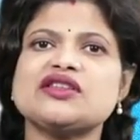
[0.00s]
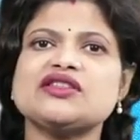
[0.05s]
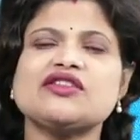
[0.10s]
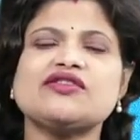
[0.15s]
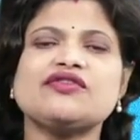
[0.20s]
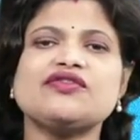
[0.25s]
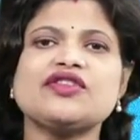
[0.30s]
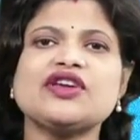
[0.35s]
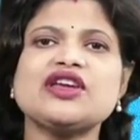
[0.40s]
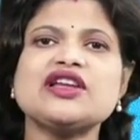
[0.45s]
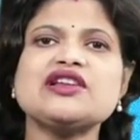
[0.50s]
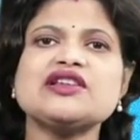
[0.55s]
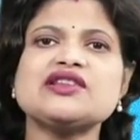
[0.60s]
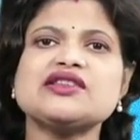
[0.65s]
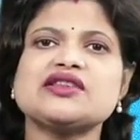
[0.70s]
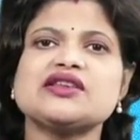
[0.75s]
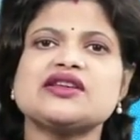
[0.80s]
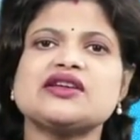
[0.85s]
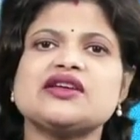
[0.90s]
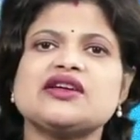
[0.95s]
in the
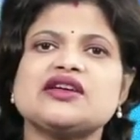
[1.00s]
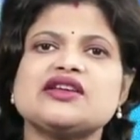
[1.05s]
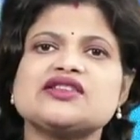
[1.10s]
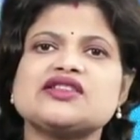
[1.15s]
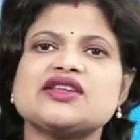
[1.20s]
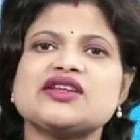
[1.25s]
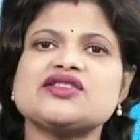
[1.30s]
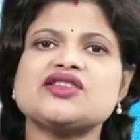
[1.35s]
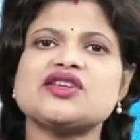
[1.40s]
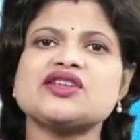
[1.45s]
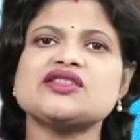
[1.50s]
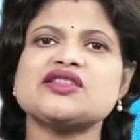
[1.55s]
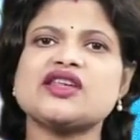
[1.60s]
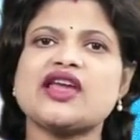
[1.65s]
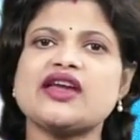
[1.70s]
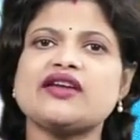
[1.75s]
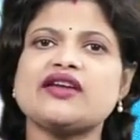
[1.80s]
fields such as